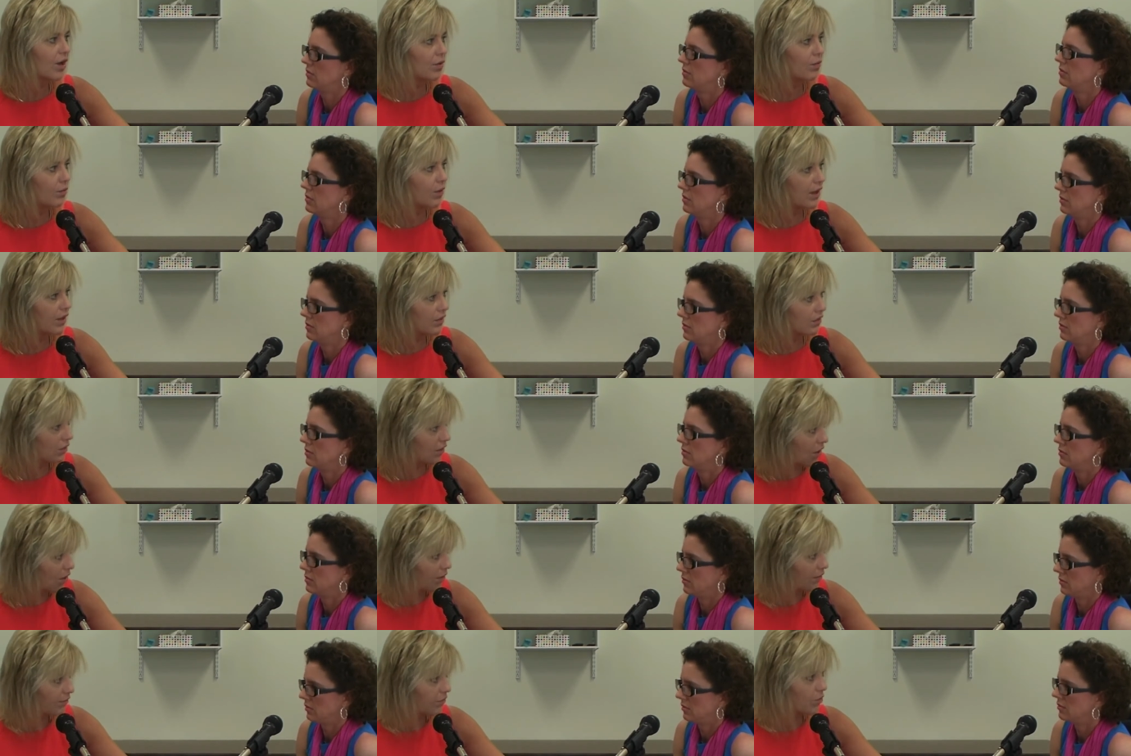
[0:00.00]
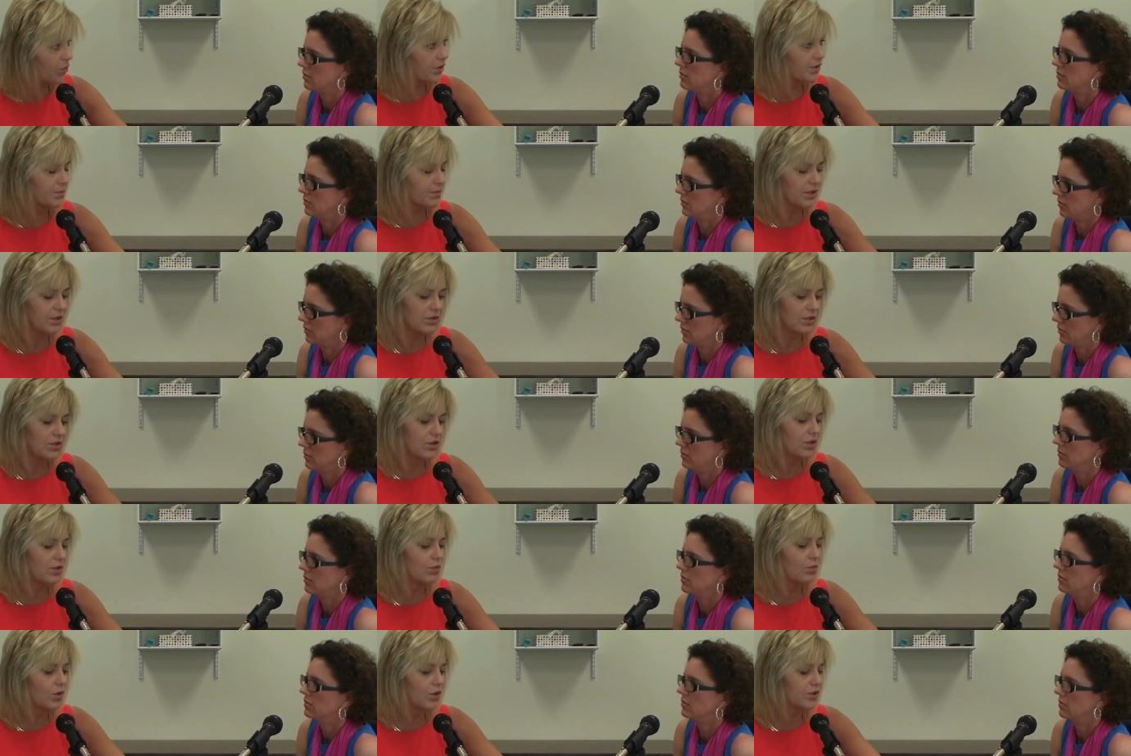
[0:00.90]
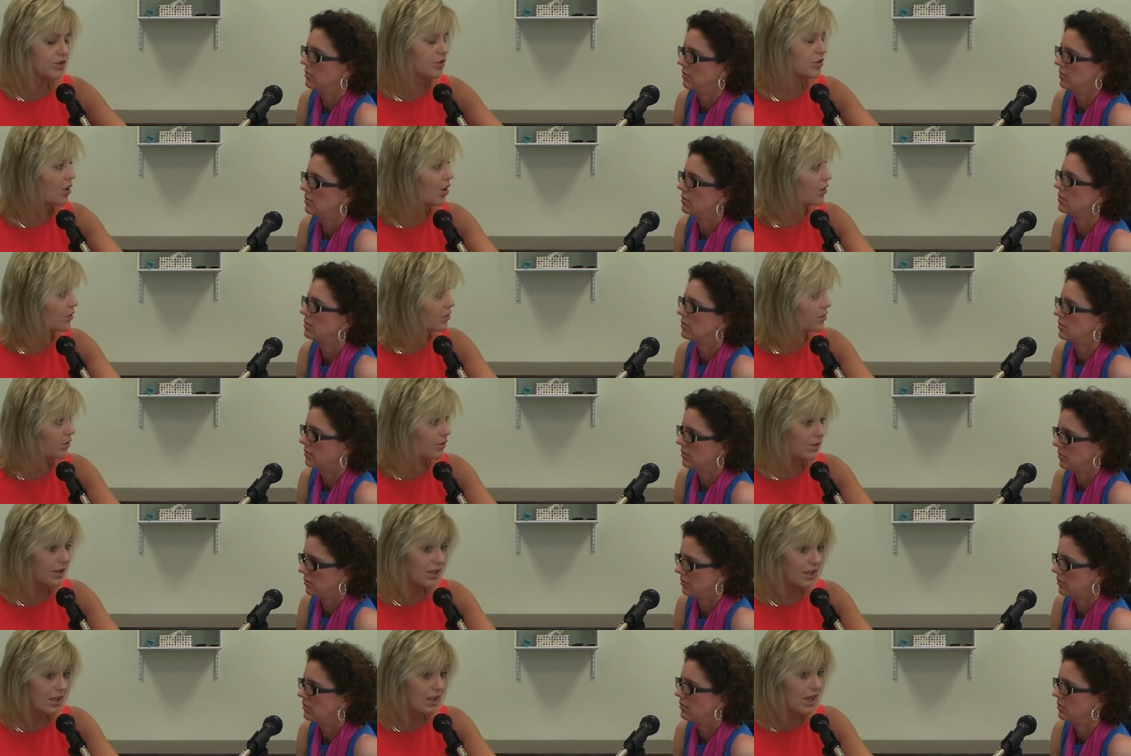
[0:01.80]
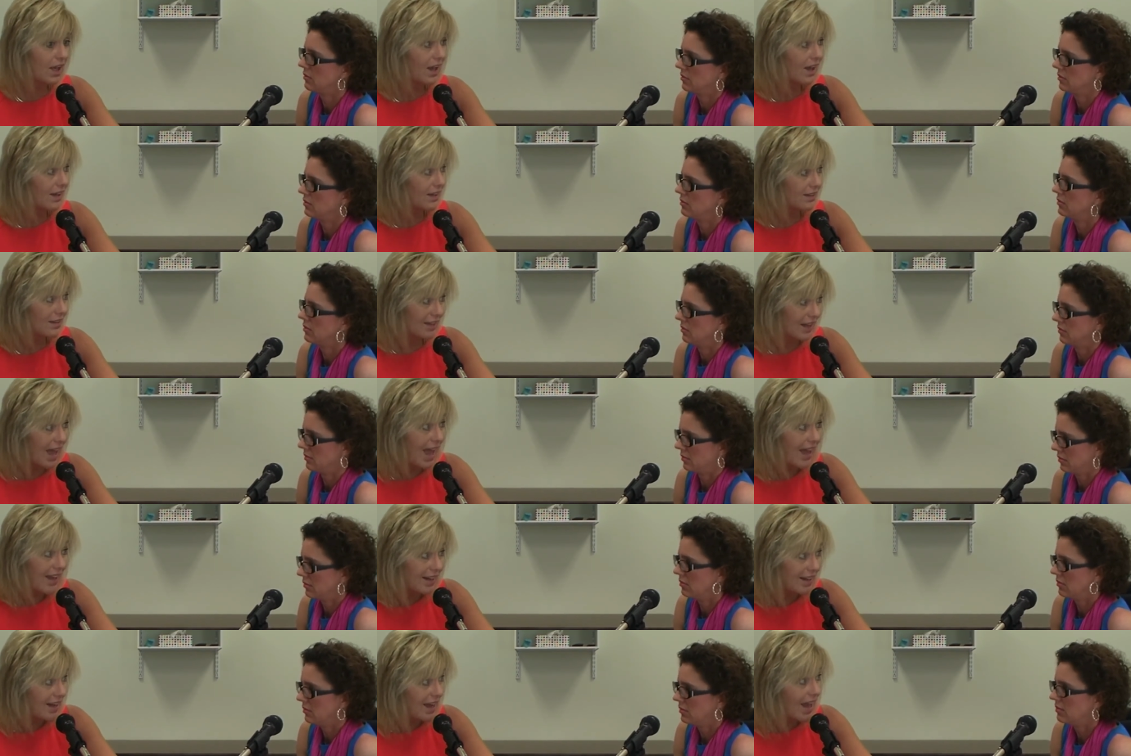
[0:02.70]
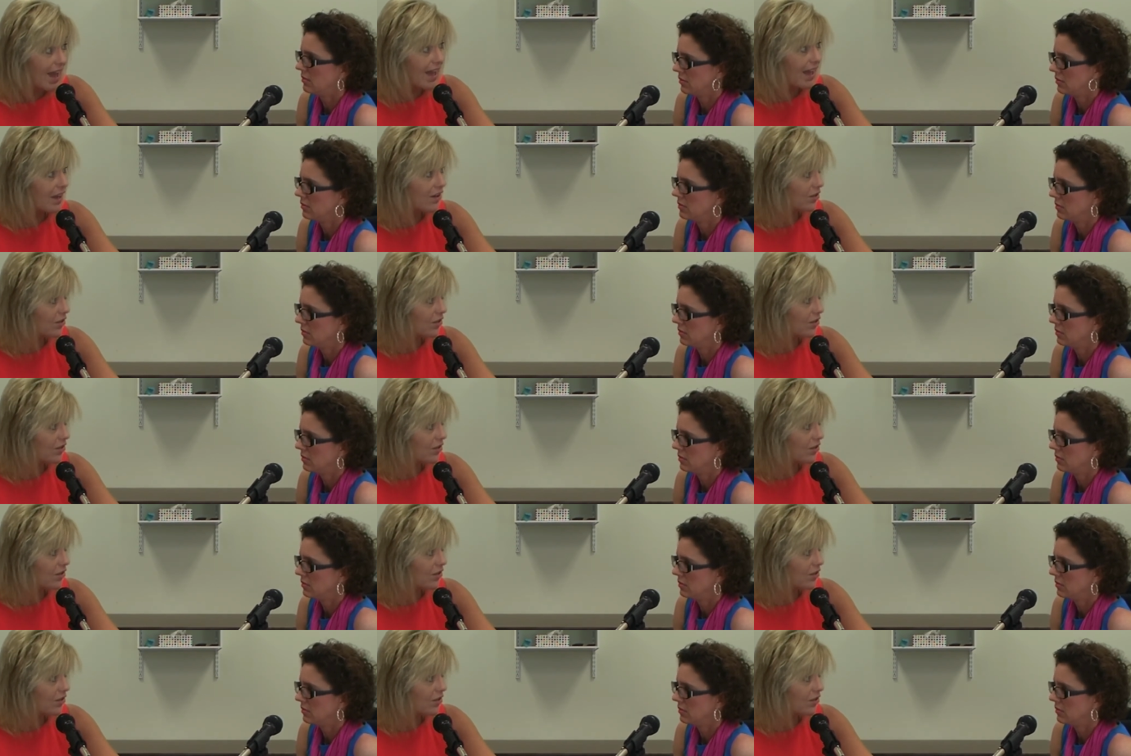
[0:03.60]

Speaker 1: with law enforcement? Do you want to talk to the ADA